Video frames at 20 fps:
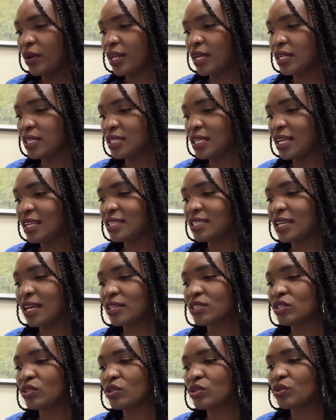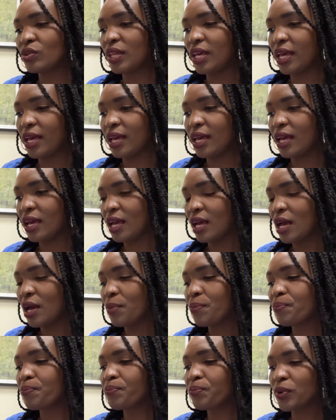it, it takes you to the
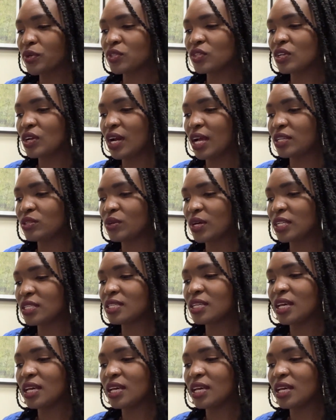postgraduate